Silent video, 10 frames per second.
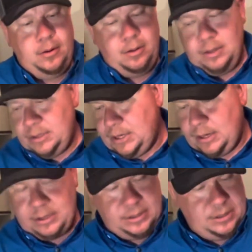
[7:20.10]
let's check
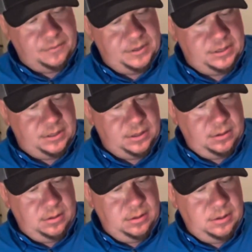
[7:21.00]
out this selfie stick.
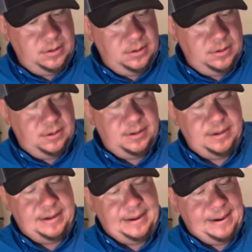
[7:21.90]

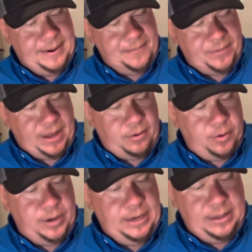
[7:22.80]
I don't
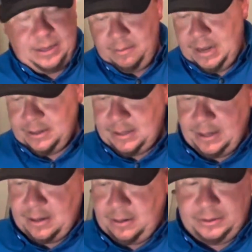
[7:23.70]
know anything about the
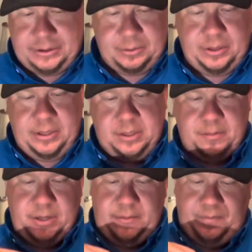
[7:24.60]
technology with this,
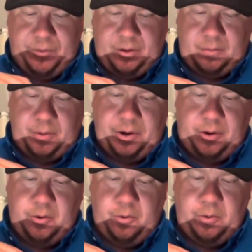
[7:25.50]
but it's pretty
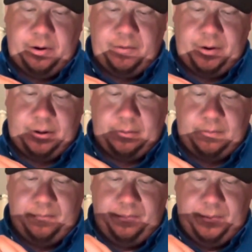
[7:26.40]
cool whenever you
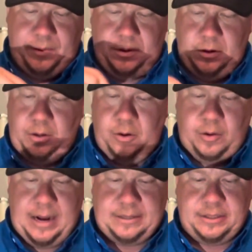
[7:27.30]
don't
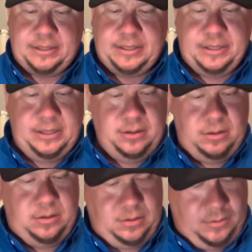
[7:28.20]
actually see,
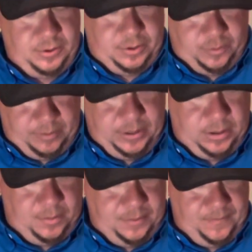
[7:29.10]
we'll just flip that
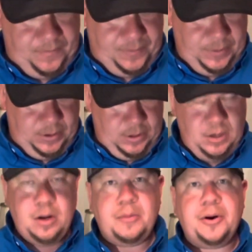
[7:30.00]
over.
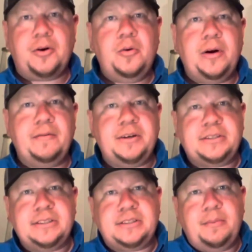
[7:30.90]
Pretty cool whenever you
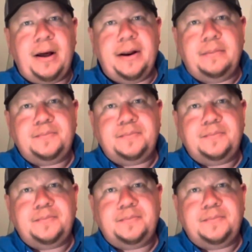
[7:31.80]
see somebody